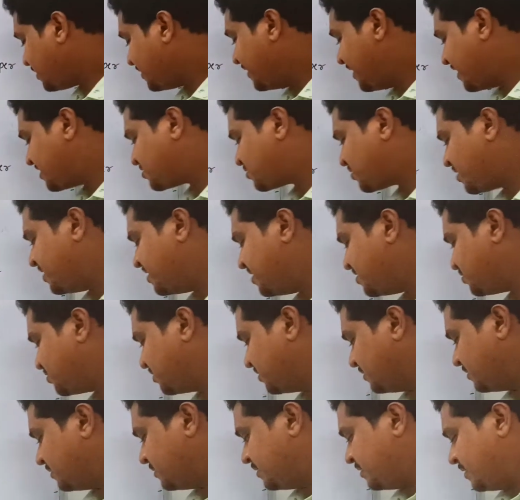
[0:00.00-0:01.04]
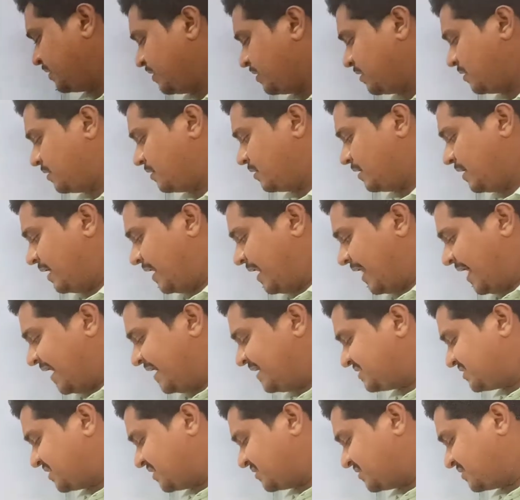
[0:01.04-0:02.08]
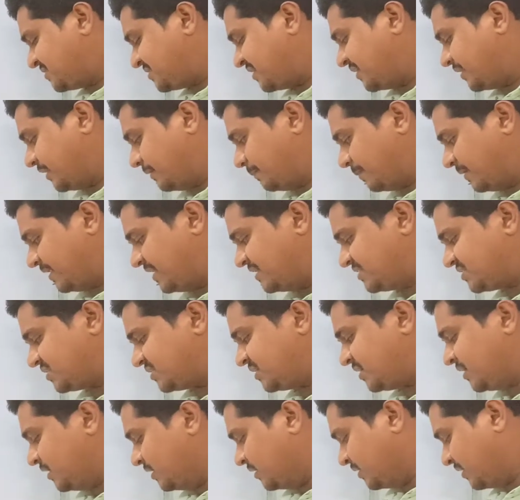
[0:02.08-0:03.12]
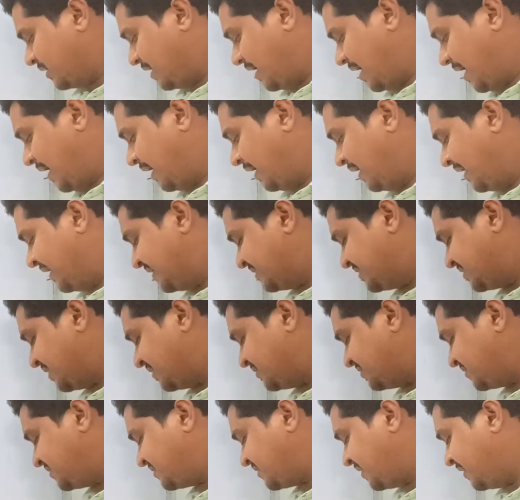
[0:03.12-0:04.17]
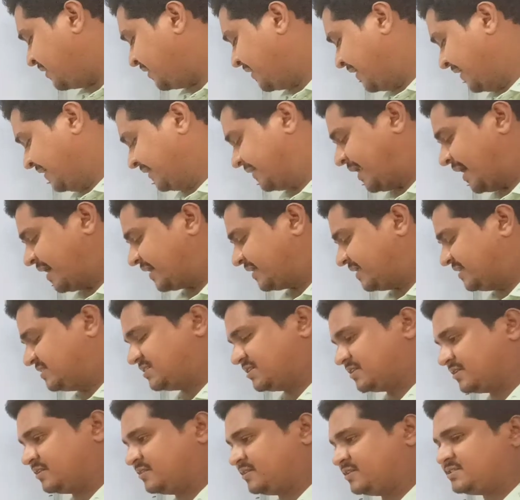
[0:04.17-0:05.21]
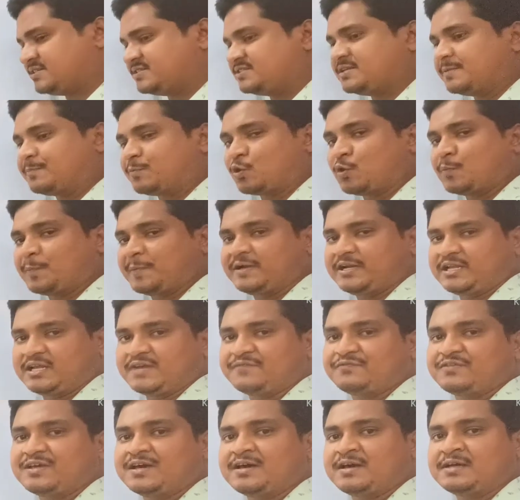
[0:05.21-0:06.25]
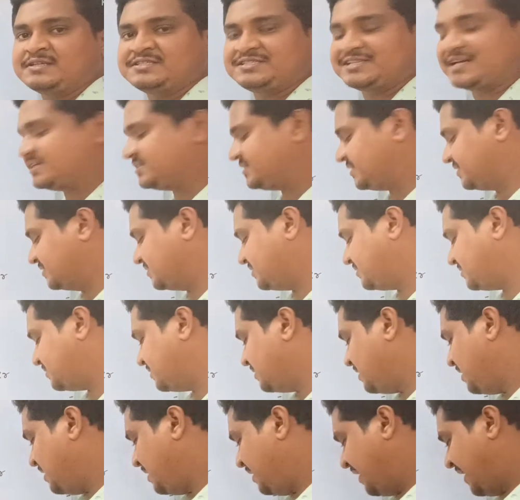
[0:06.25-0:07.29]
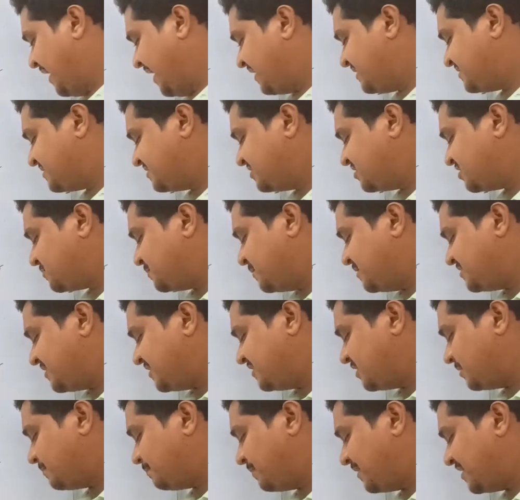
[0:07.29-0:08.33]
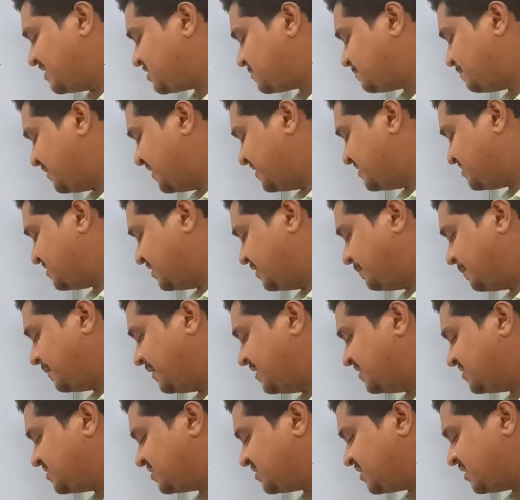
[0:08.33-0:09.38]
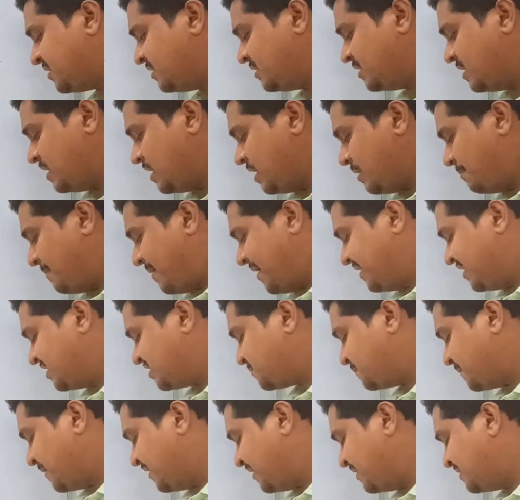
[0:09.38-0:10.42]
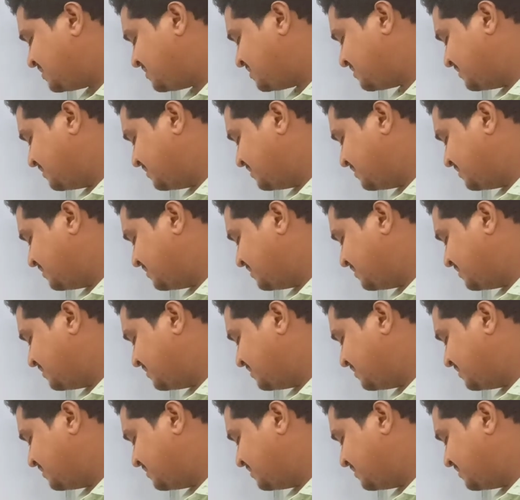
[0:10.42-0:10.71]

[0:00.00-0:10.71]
next condition, like charges are repel each other, unlike charges are attract each other. This is the property of the charges. Like charges means either plus plus repel each other, minus minus